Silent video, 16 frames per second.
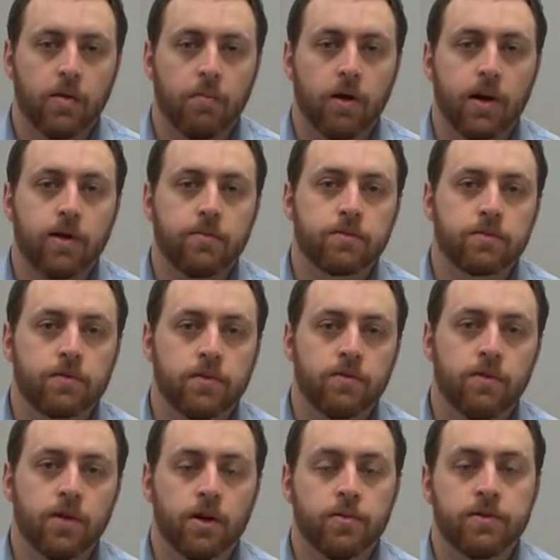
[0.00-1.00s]
My name's
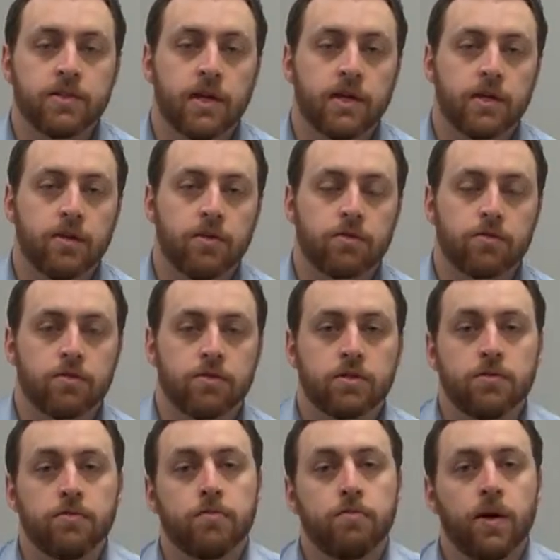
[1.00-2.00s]
Phil and I'll be taking you through
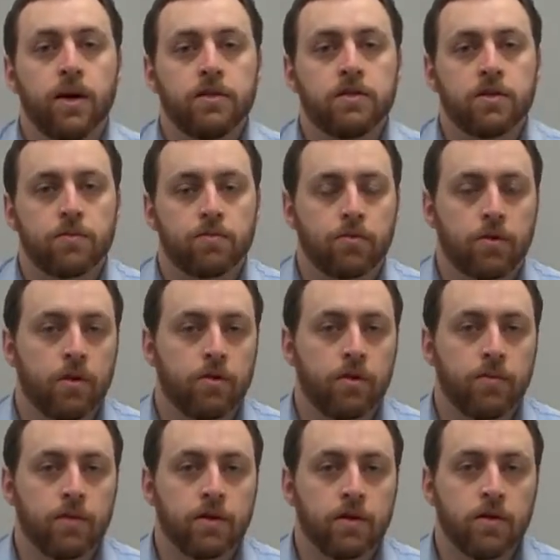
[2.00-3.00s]
some basic
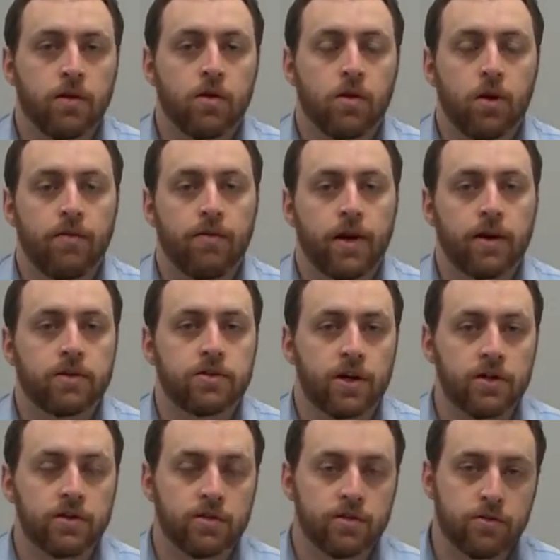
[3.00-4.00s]
programming of how to
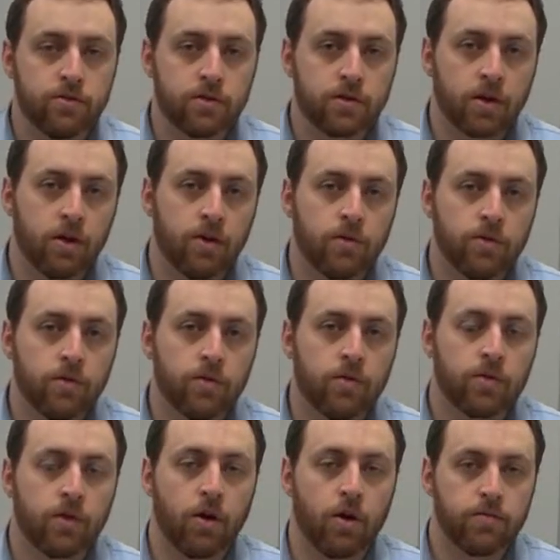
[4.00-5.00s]
change a user code
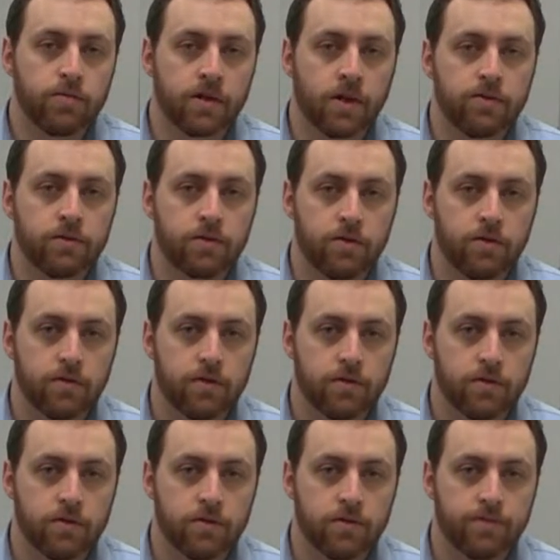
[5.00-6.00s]
with the HomeSafe security
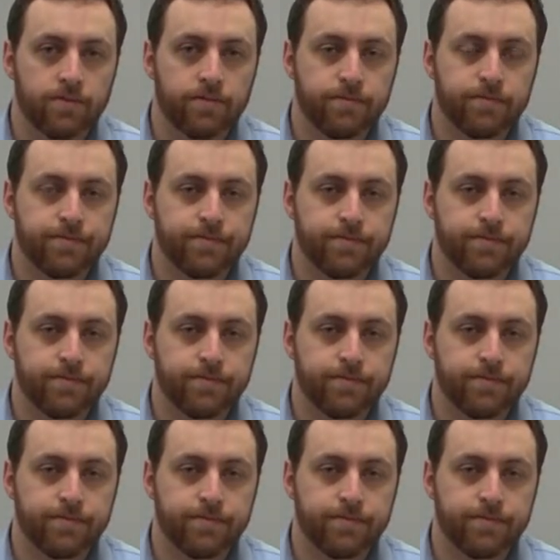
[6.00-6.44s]
system.